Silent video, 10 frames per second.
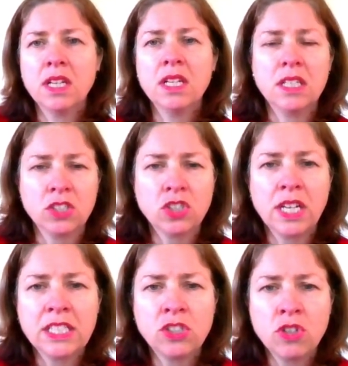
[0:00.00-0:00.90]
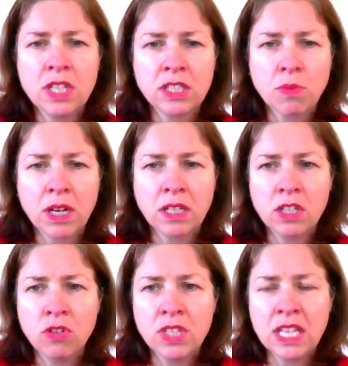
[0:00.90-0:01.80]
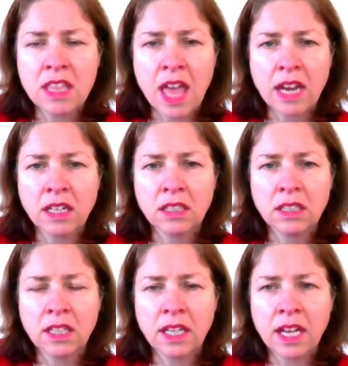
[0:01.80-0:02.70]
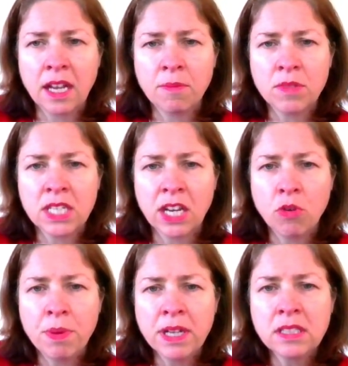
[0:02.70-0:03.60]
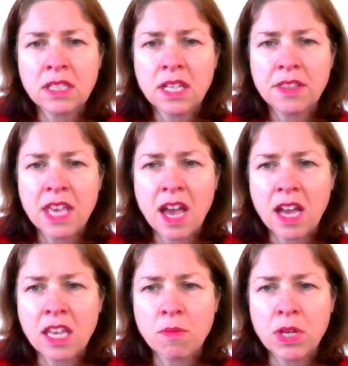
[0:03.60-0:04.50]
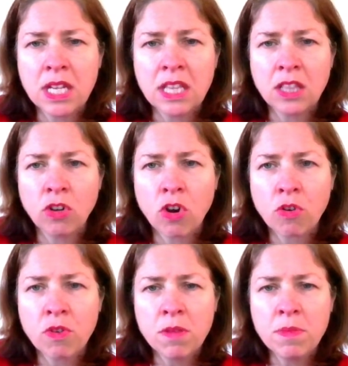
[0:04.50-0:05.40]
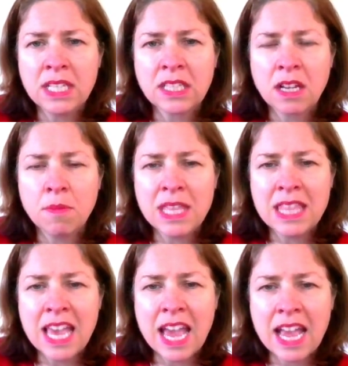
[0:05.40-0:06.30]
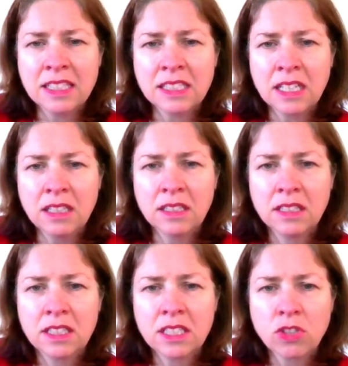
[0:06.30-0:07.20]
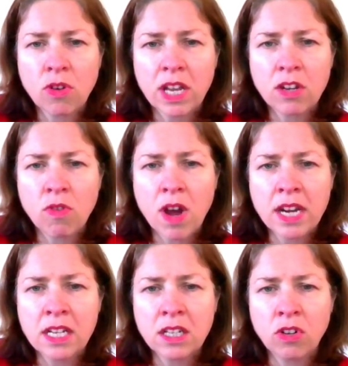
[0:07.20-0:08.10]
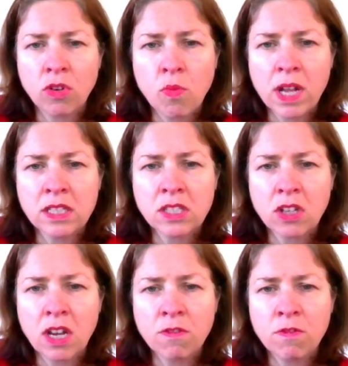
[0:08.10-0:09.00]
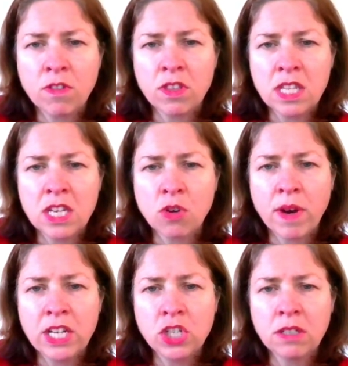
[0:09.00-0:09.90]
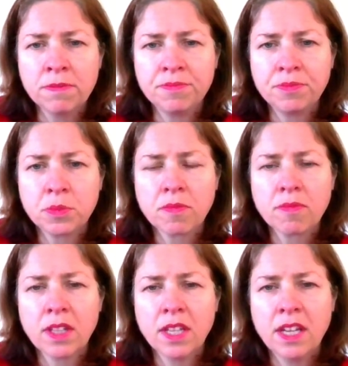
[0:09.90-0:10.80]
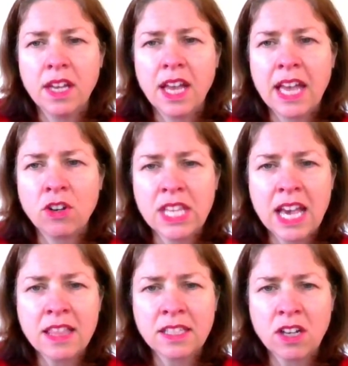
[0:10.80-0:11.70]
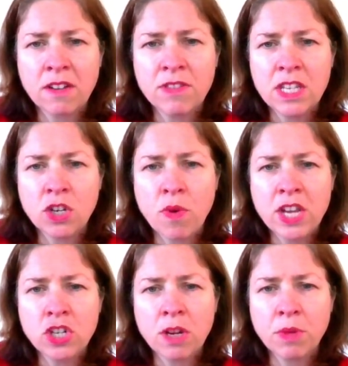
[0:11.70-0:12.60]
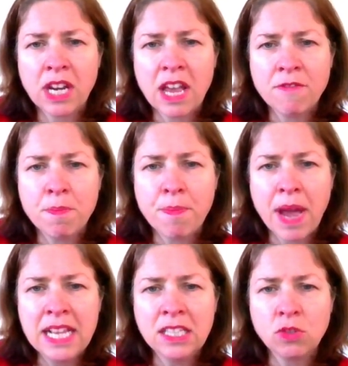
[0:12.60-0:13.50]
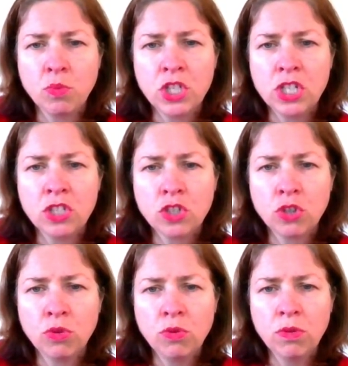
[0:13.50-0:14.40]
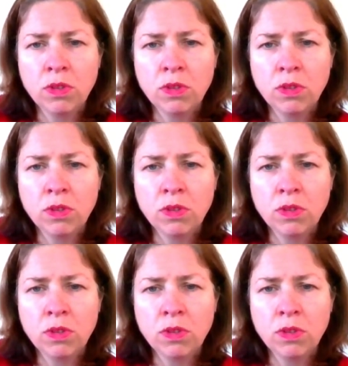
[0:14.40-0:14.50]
So let's do this one using that to help us. The argument in the logarithm is going to be the answer, so I can write it on one side of the equation. And on the other side of the equation, I'm going to have the base, which is 2,